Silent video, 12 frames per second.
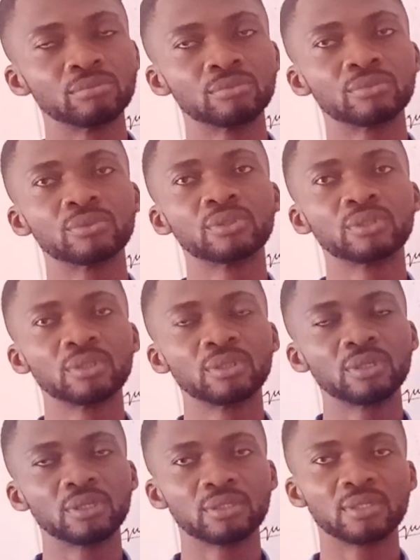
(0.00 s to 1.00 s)
Mm?
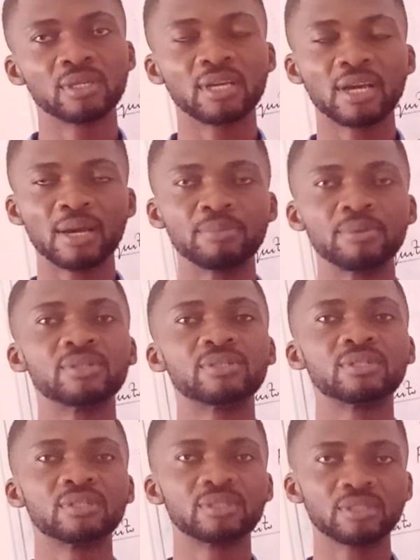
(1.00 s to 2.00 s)
It
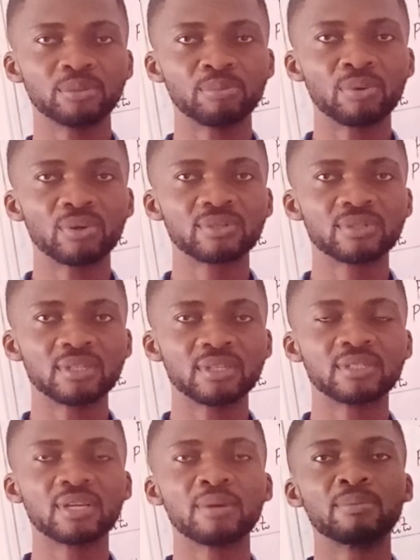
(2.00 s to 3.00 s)
inhabits the blood
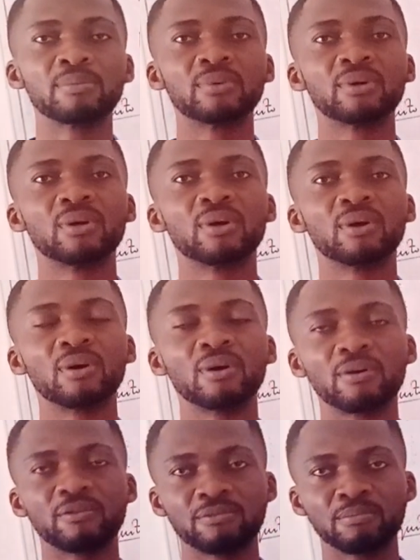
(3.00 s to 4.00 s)
system
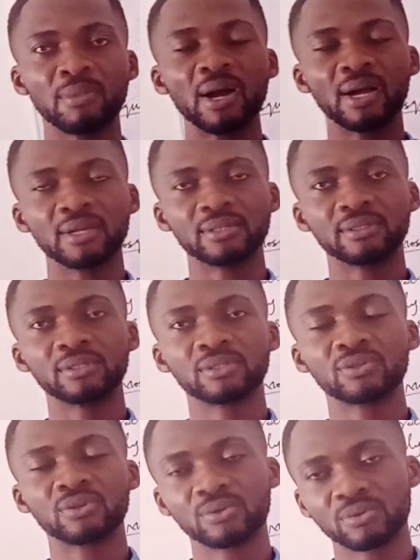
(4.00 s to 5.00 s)
of man.
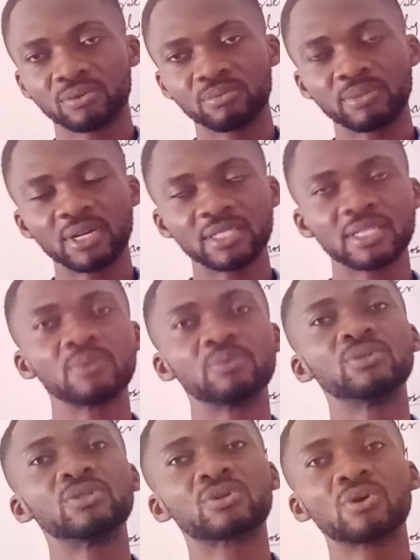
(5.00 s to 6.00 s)
So by the time
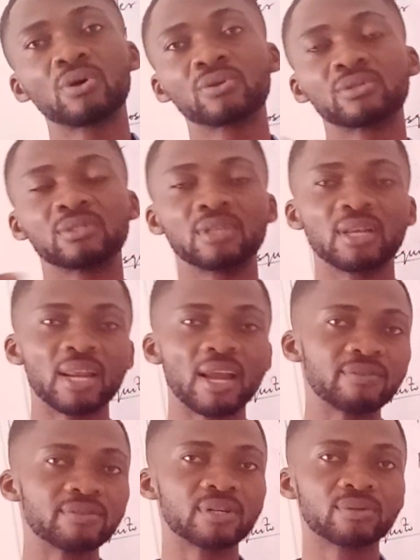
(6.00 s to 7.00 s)
we discuss the
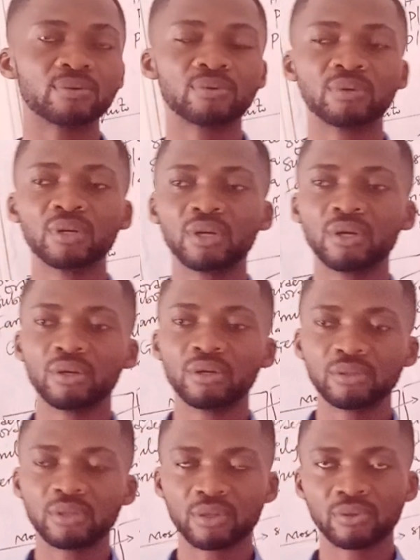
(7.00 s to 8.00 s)
life cycle,
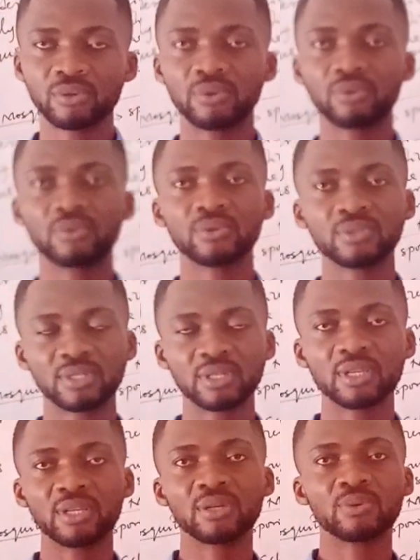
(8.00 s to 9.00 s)
you're gonna
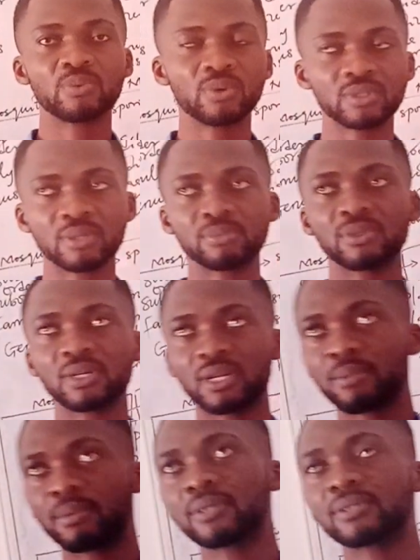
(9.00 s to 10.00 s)
see what I'm talking
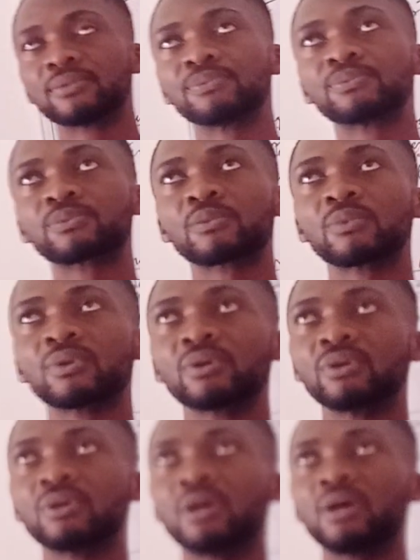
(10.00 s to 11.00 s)
about.
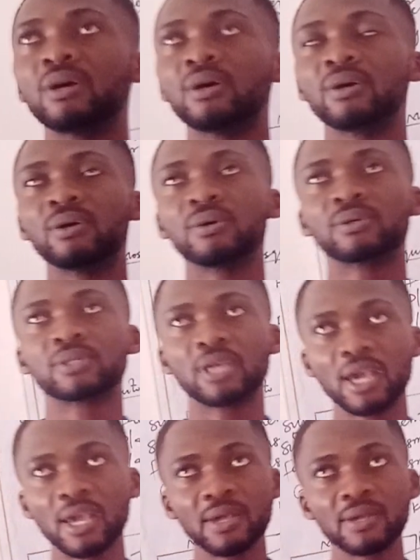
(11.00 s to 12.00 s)

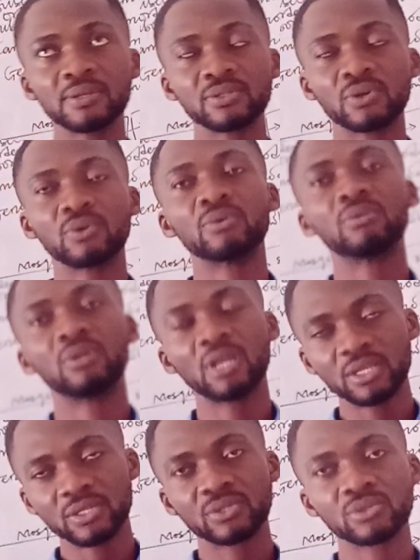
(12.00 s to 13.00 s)
Okay, so
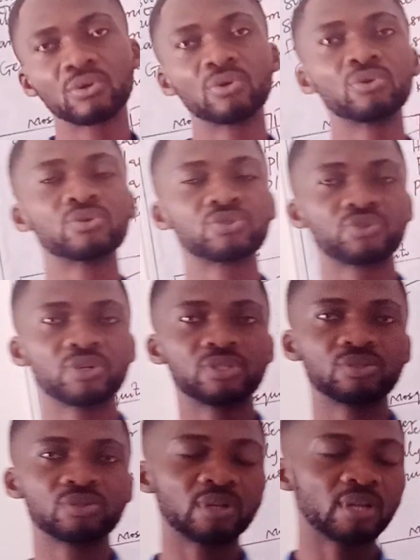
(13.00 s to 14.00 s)
let's go straight
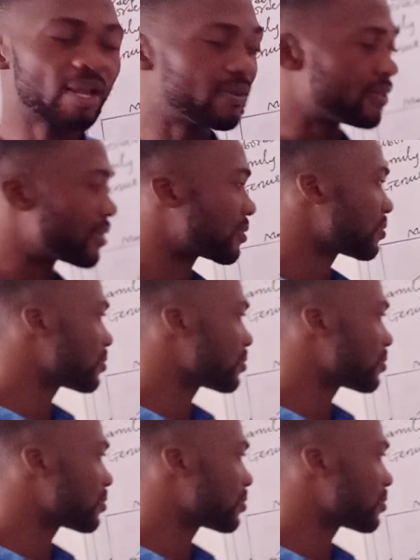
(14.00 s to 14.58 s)
into the life cycle.